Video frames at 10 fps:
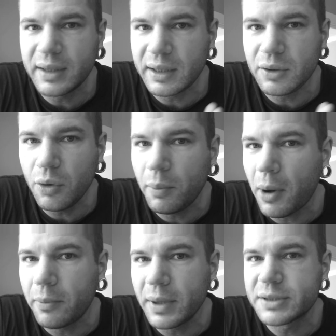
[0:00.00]
that knew
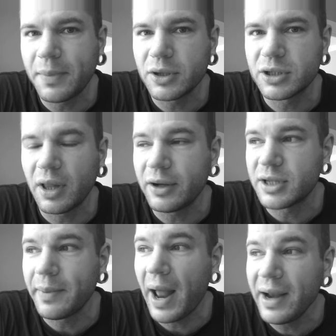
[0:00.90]
about mixed martial
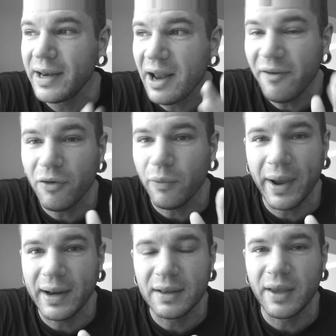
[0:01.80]
arts, I mean, I never
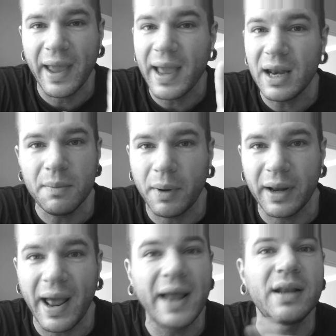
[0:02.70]
ran into
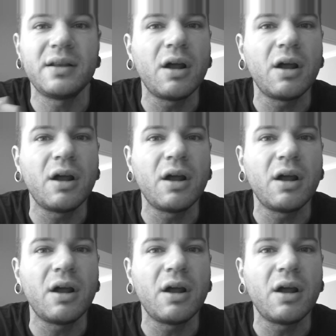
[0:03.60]
anybody. I didn't,